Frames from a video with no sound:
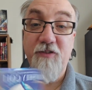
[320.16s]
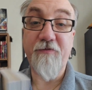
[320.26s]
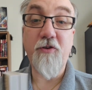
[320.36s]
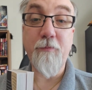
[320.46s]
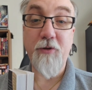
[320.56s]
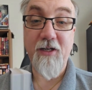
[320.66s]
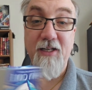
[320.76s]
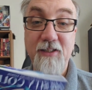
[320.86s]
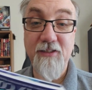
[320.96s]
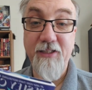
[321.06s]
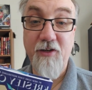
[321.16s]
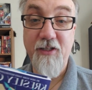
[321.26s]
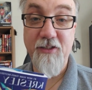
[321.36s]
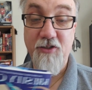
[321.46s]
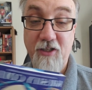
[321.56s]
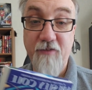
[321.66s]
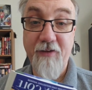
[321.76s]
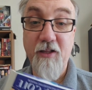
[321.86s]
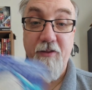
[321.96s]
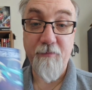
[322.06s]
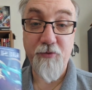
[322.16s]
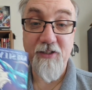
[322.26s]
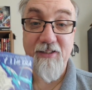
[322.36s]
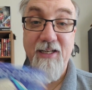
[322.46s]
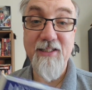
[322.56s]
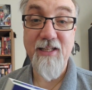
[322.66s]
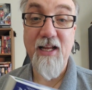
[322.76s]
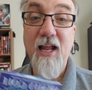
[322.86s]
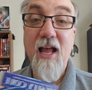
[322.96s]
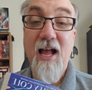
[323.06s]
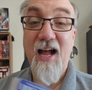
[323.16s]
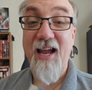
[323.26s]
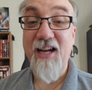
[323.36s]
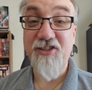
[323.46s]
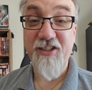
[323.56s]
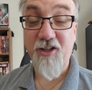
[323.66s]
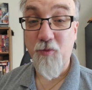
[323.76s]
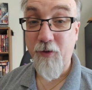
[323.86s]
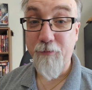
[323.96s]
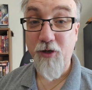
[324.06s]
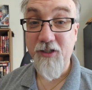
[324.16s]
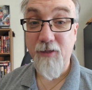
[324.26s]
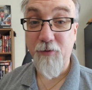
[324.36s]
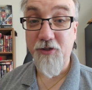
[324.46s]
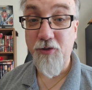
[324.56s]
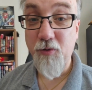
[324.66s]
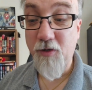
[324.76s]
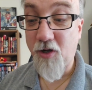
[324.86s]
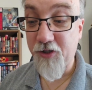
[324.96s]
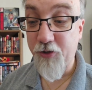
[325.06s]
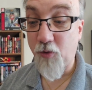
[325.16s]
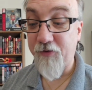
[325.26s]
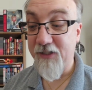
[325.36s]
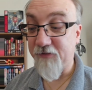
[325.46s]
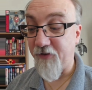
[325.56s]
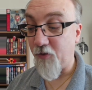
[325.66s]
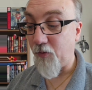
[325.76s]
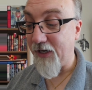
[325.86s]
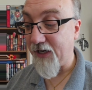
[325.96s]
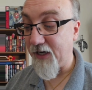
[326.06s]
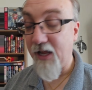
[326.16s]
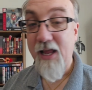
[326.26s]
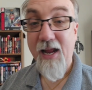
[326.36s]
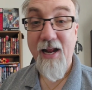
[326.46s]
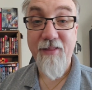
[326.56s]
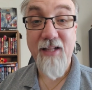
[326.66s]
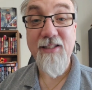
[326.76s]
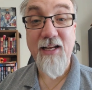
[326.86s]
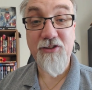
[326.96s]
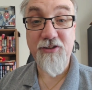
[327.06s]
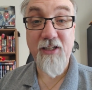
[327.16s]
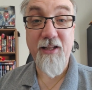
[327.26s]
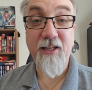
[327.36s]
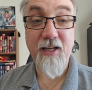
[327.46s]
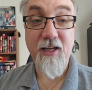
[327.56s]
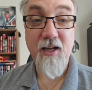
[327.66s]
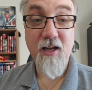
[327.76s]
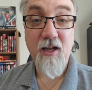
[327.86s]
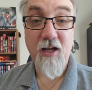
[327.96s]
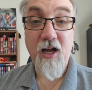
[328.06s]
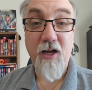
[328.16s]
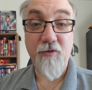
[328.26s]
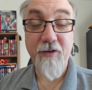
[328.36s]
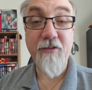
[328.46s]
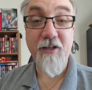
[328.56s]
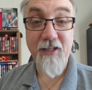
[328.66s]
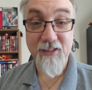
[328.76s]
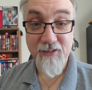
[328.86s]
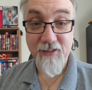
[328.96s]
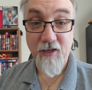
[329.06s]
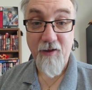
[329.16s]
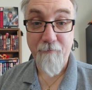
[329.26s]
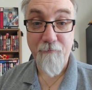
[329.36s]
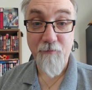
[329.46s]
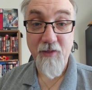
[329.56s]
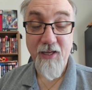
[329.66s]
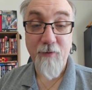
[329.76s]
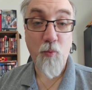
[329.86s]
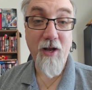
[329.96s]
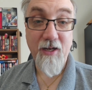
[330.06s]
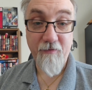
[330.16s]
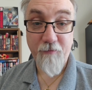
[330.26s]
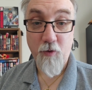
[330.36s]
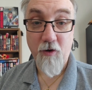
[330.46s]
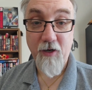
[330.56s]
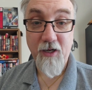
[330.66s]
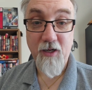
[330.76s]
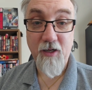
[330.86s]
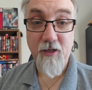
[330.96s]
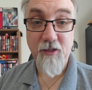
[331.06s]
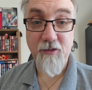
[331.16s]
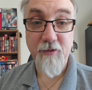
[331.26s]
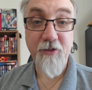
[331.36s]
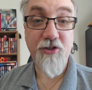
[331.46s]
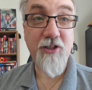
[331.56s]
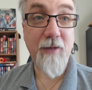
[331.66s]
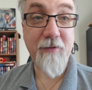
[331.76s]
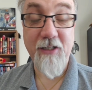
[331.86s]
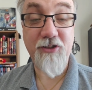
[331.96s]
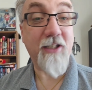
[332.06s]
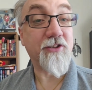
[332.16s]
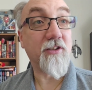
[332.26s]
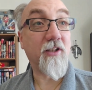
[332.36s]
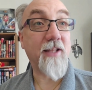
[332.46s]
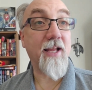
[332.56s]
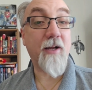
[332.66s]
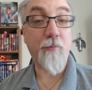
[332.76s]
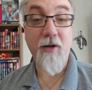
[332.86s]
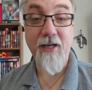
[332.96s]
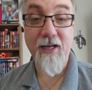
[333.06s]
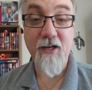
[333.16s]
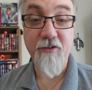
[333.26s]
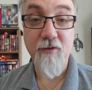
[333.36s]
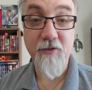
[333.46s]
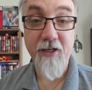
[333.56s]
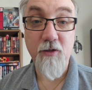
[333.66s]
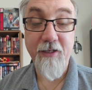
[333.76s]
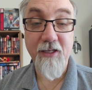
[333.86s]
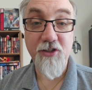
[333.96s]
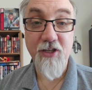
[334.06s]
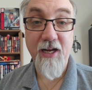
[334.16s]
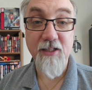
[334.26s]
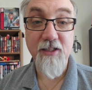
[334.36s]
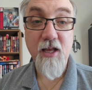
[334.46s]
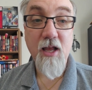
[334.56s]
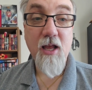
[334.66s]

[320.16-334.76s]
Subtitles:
full book in a series. There's a novella that precedes that. I actually started with book number 2 called No Rest for the Wicked, and that's actually the re-release that I'm waiting for to be shipped. Actually, I should look that up when I get a chance.